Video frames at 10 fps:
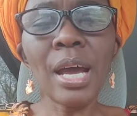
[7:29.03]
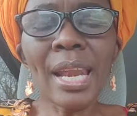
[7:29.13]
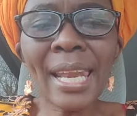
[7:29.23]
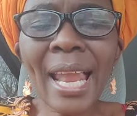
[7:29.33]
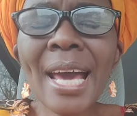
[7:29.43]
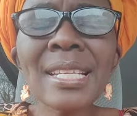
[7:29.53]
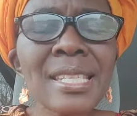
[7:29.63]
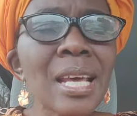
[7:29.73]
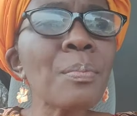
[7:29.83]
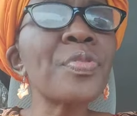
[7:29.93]
Learn
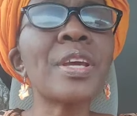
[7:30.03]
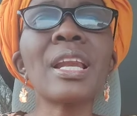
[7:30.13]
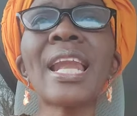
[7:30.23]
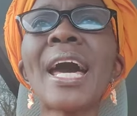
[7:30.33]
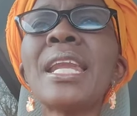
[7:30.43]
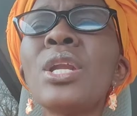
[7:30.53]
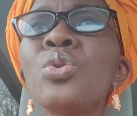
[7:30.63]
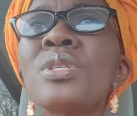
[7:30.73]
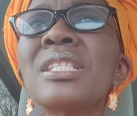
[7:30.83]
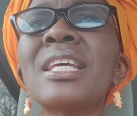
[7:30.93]
something, learn a
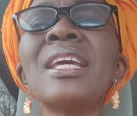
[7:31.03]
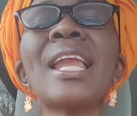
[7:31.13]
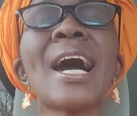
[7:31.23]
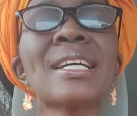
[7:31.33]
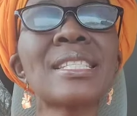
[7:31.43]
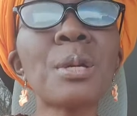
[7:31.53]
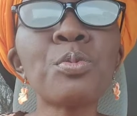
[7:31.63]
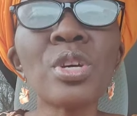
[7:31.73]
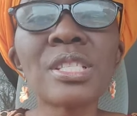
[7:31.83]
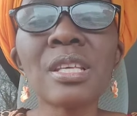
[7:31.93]
new skill,
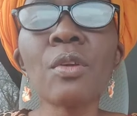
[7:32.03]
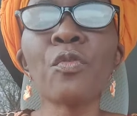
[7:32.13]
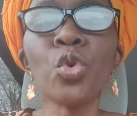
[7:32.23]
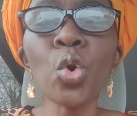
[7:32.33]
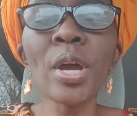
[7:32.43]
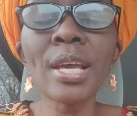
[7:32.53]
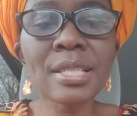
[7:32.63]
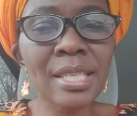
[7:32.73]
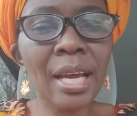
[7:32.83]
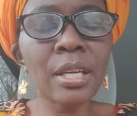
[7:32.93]
accept yourself, know
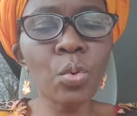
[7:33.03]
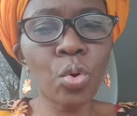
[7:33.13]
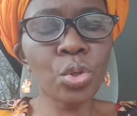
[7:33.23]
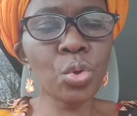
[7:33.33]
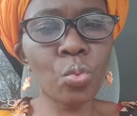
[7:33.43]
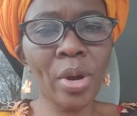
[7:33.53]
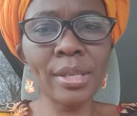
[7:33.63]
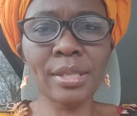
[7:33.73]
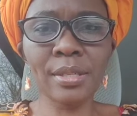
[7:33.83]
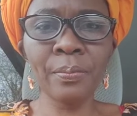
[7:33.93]
exactly what you
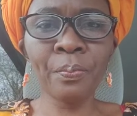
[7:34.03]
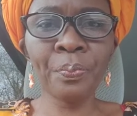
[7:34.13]
want.